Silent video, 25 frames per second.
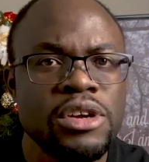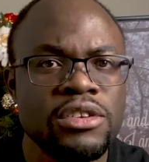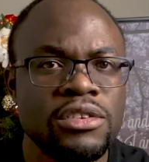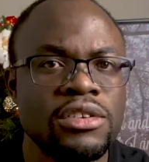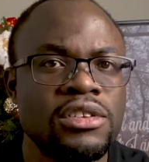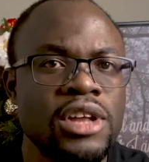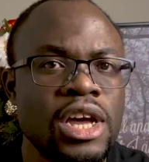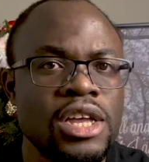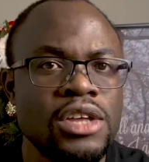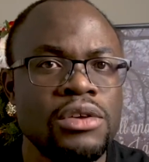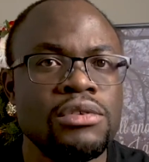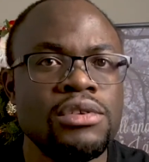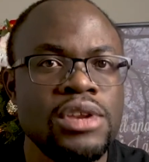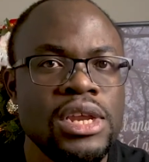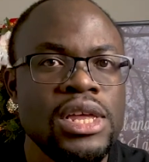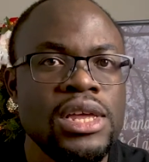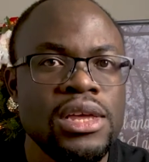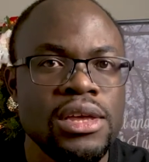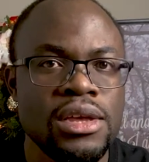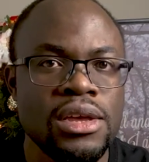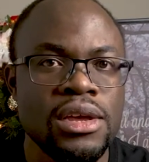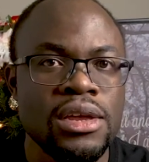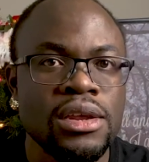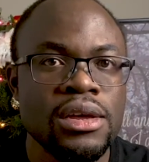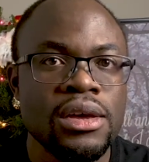that you
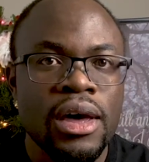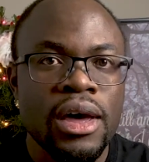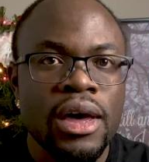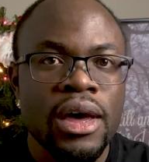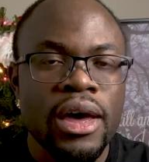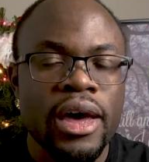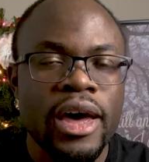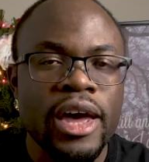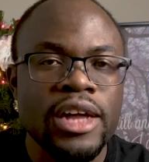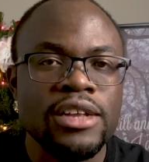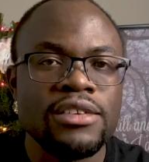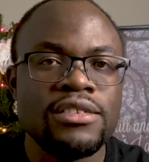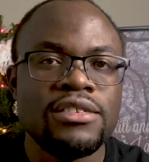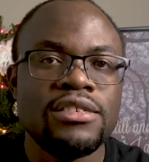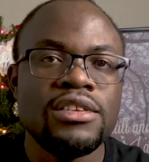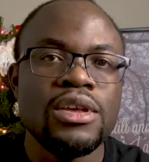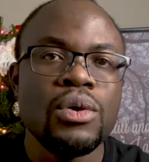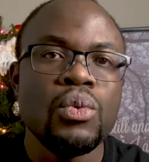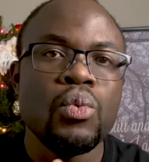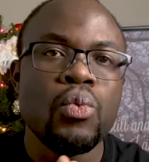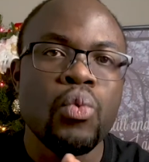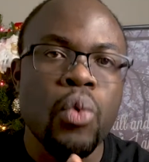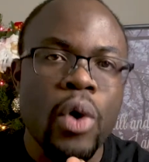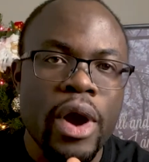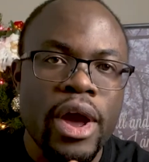need and see
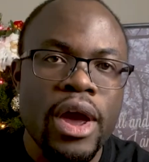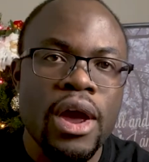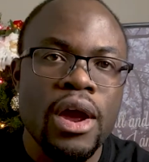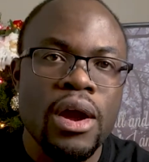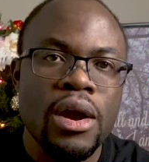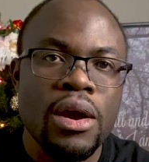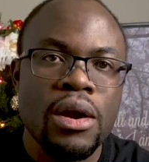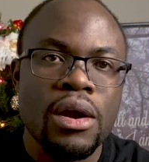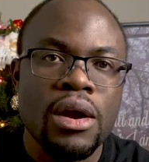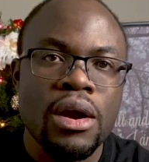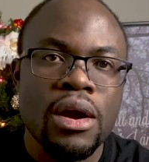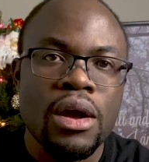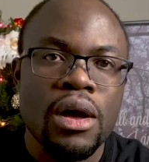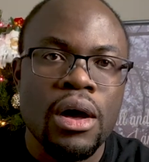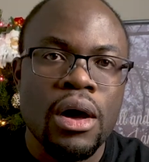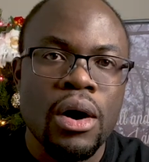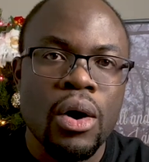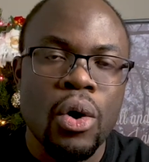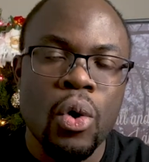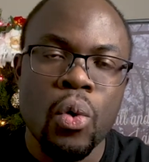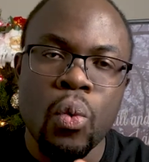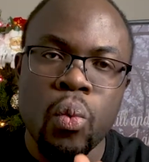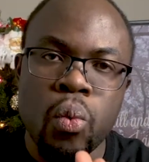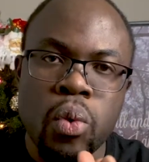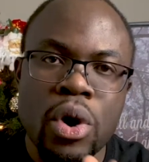where
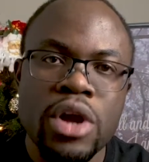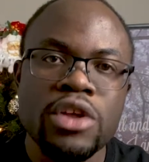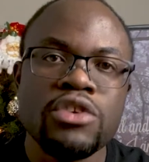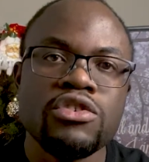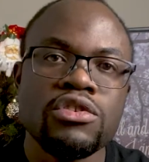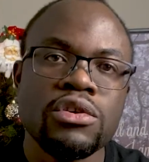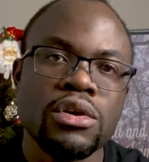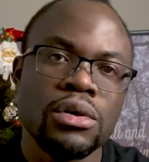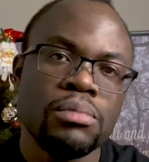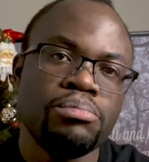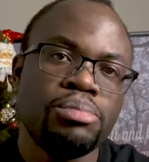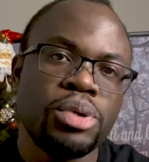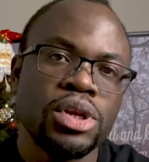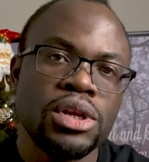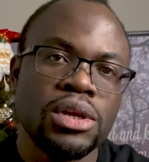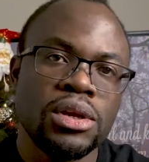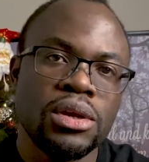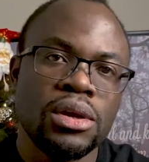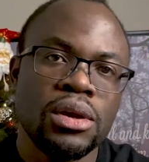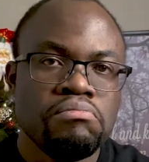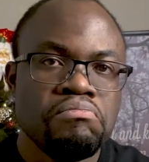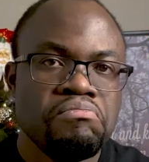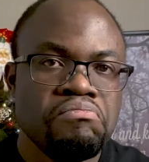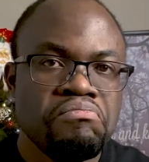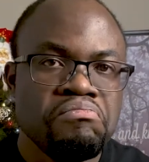or which company
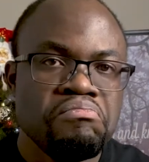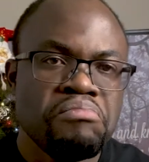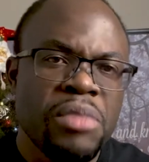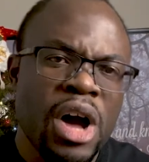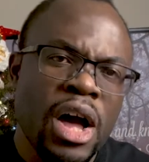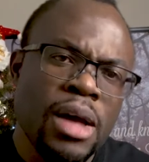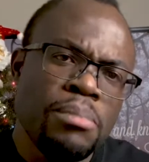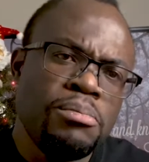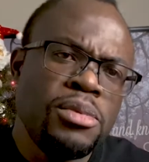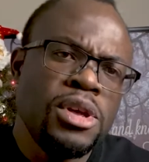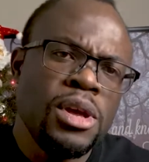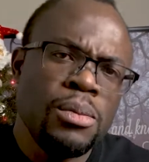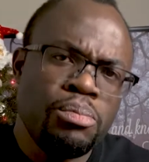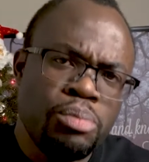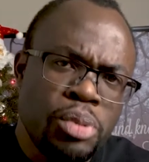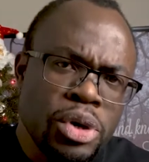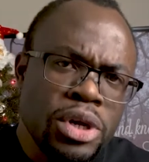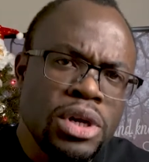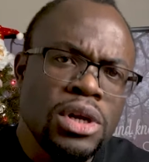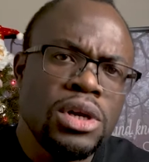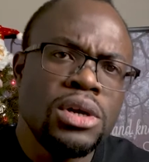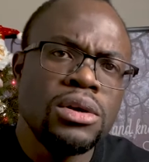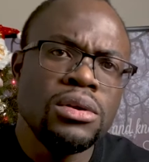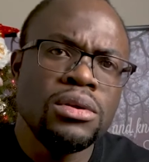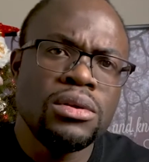might be a pretty
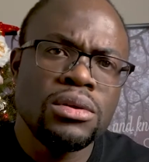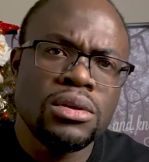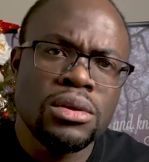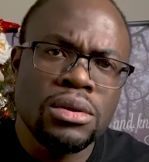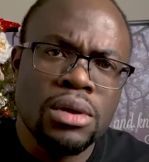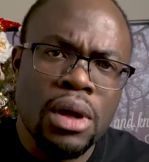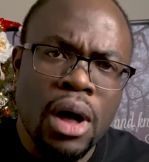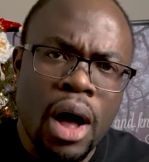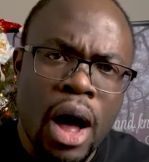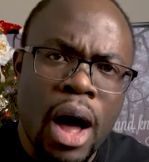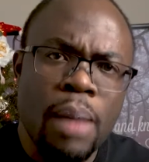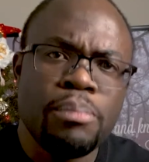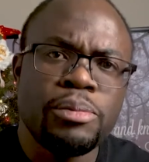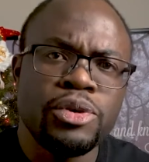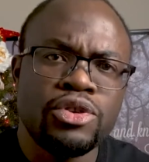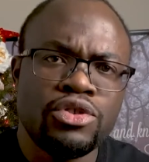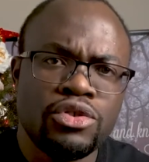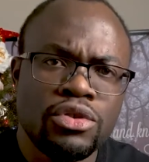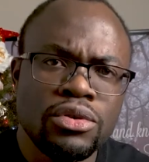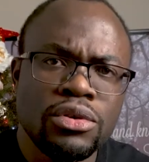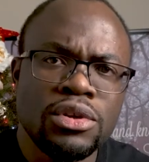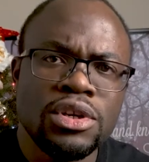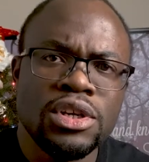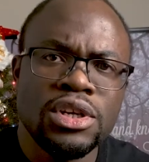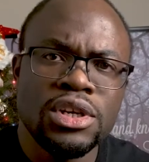good
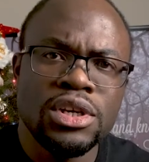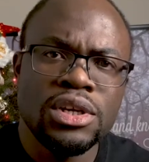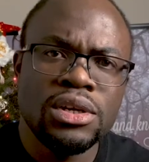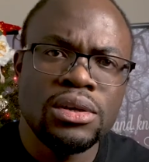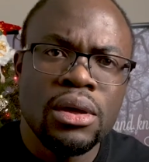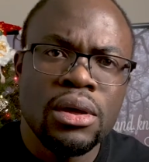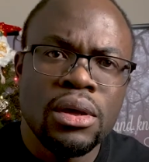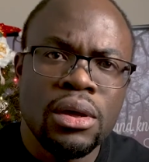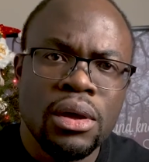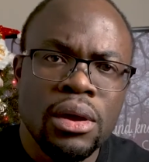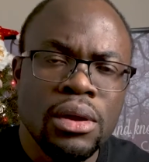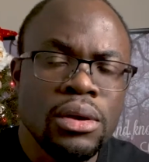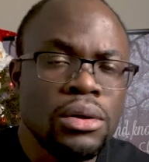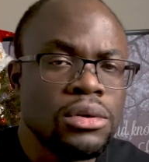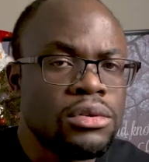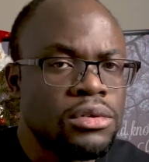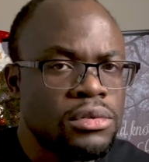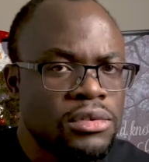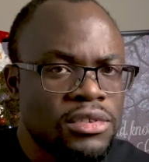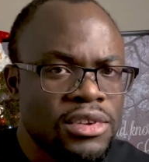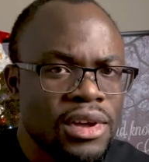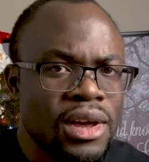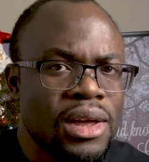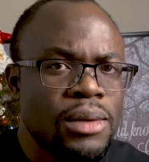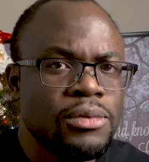opportunity,
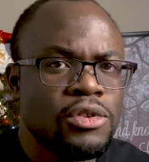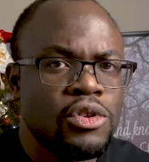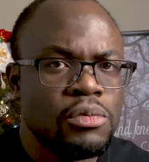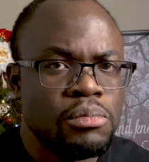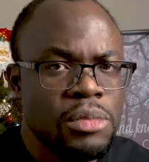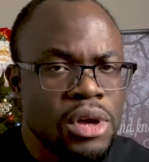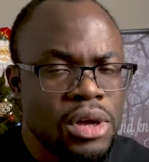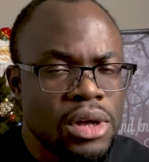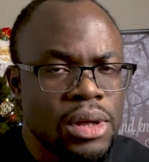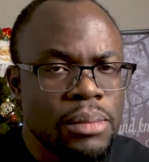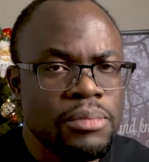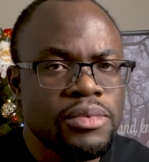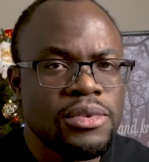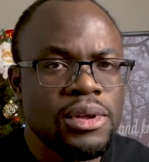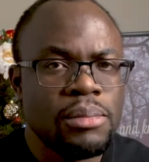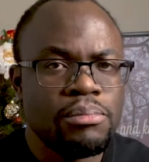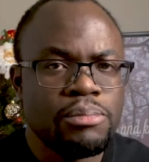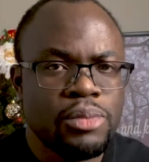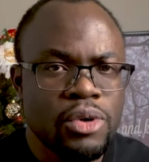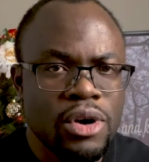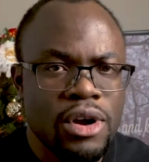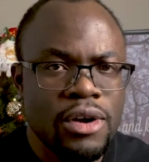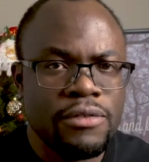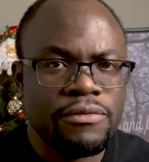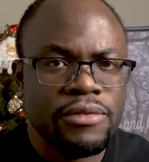to make up some
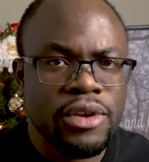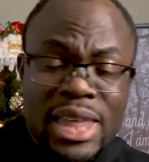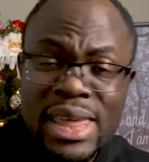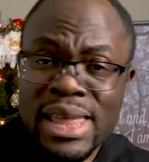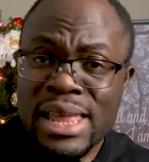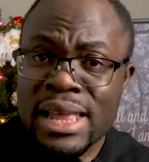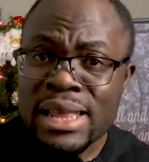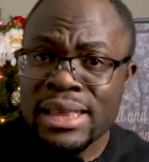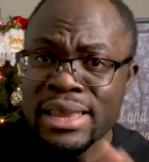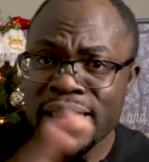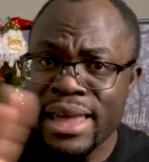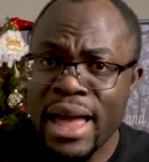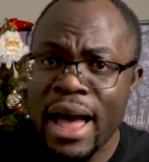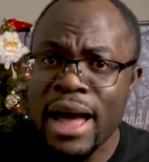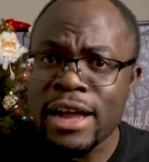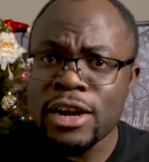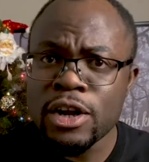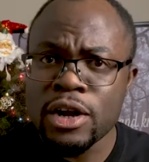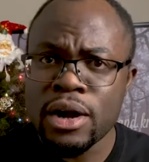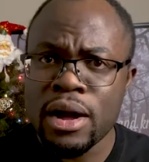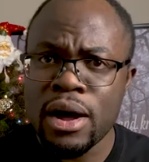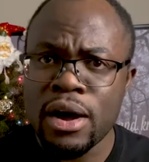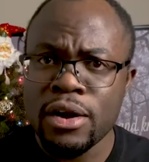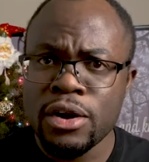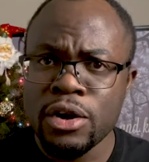profit. The other
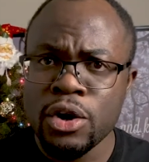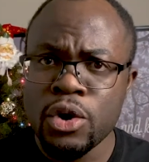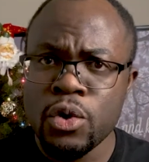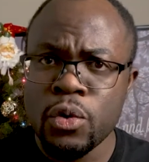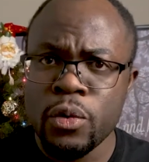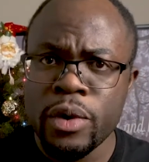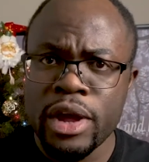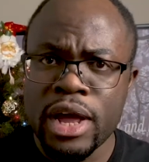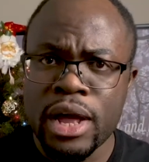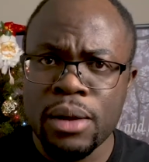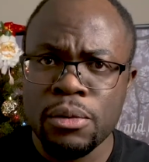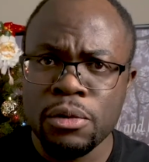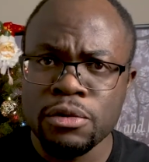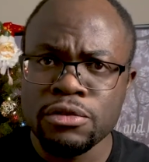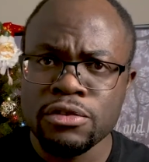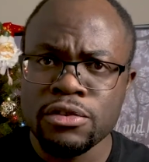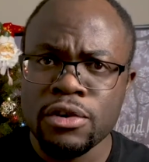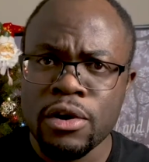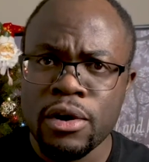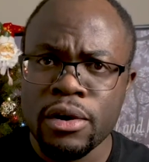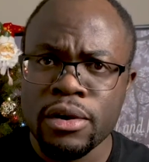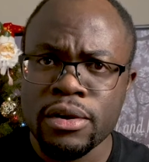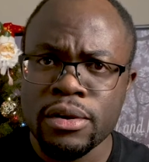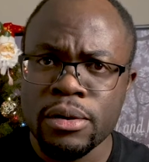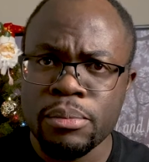category I was
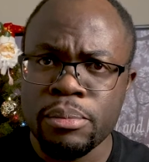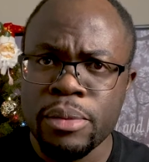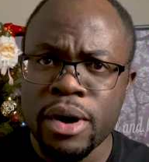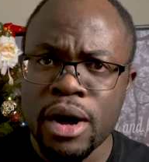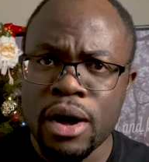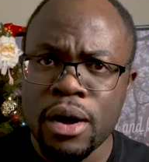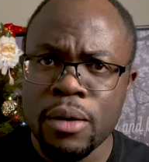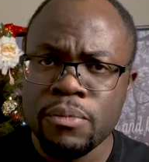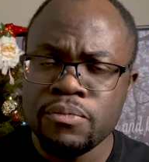talking about